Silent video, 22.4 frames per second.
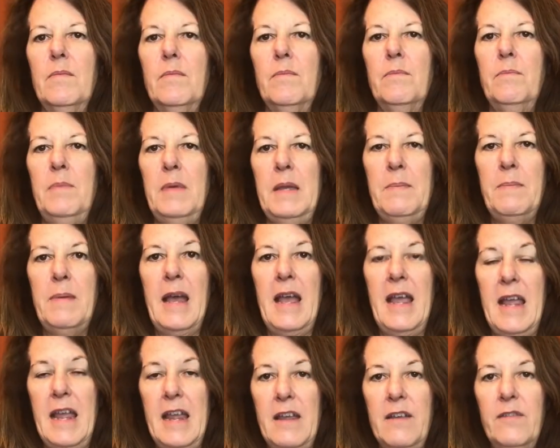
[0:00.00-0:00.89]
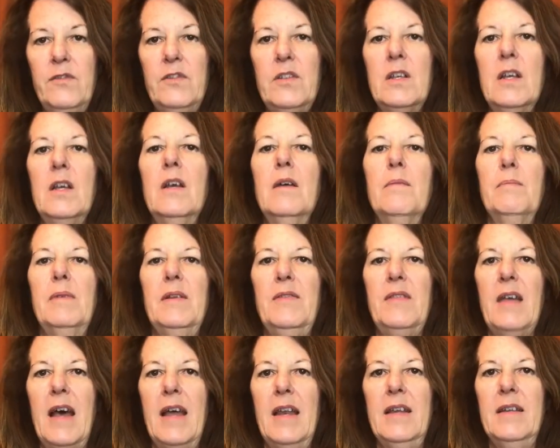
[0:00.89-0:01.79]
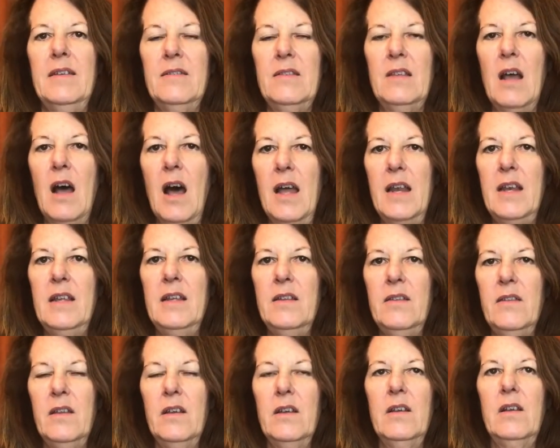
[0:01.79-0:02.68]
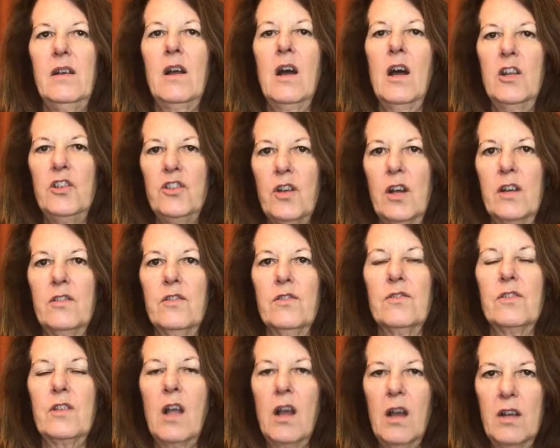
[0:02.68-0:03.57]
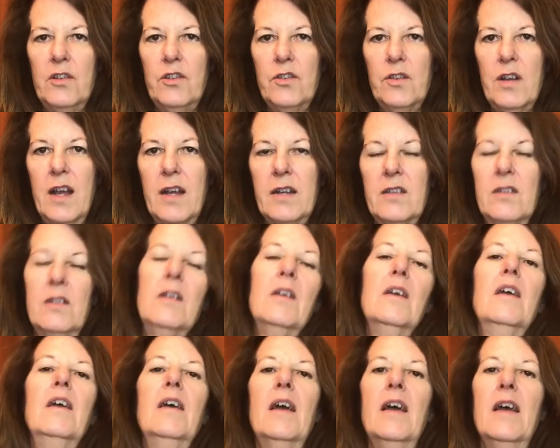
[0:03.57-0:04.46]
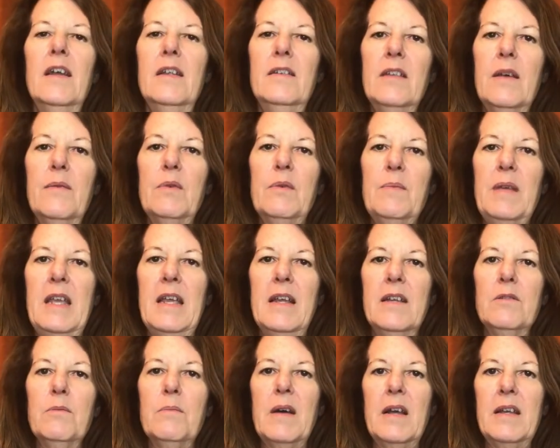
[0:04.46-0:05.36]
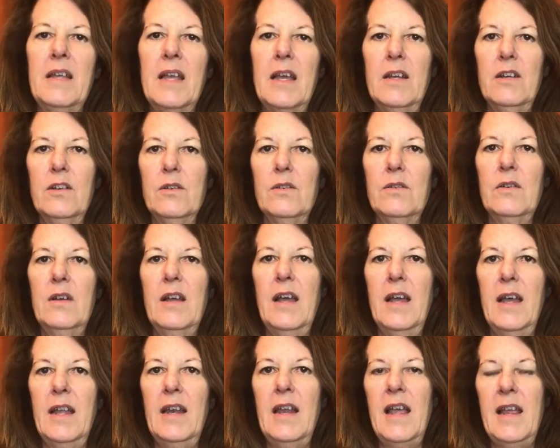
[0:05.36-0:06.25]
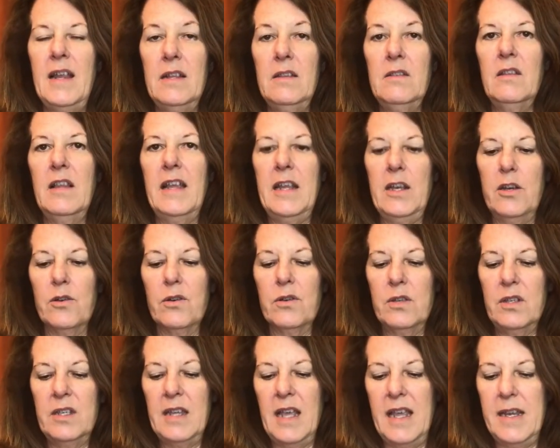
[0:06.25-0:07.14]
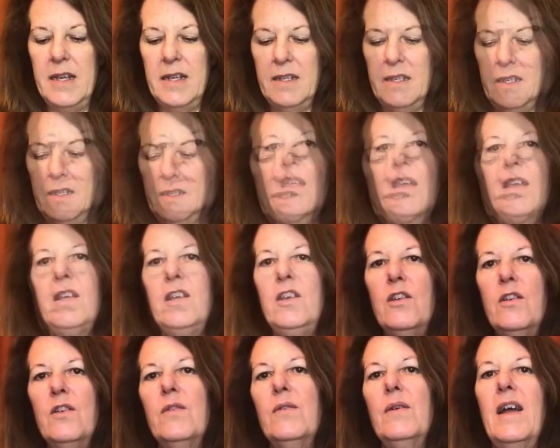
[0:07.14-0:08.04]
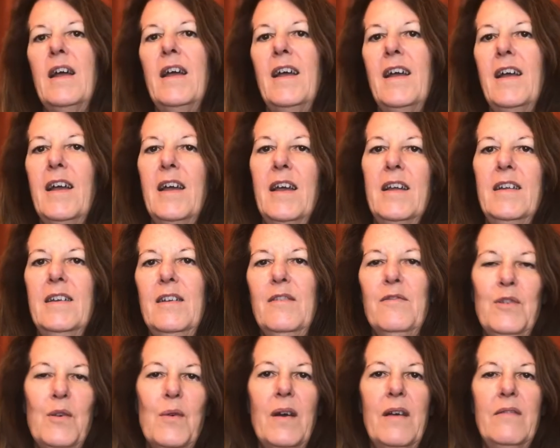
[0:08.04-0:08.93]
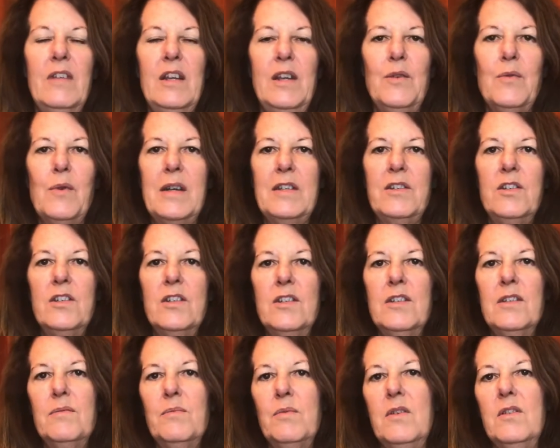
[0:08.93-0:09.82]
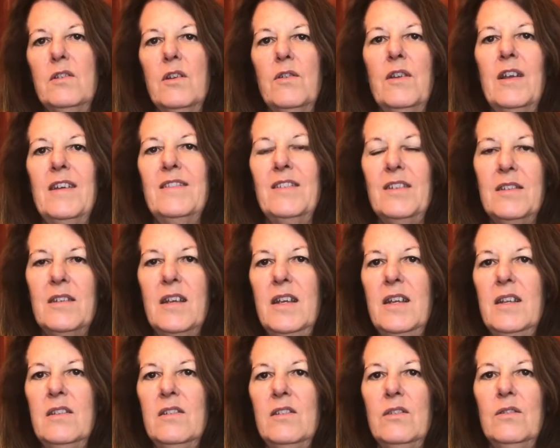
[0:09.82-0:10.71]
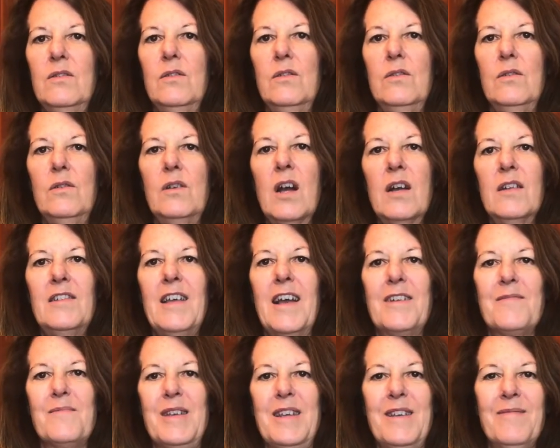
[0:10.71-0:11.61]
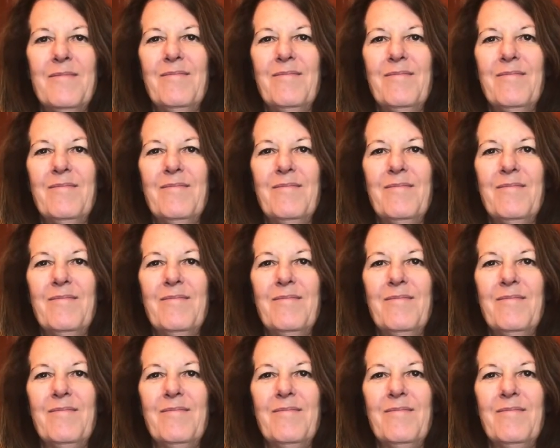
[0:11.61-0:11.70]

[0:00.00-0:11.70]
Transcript: be paved, but that is not in the contractor's contract, and that will be handled by Kendall at a later date. Thank you, and if you have any questions, please don't hesitate to contact me.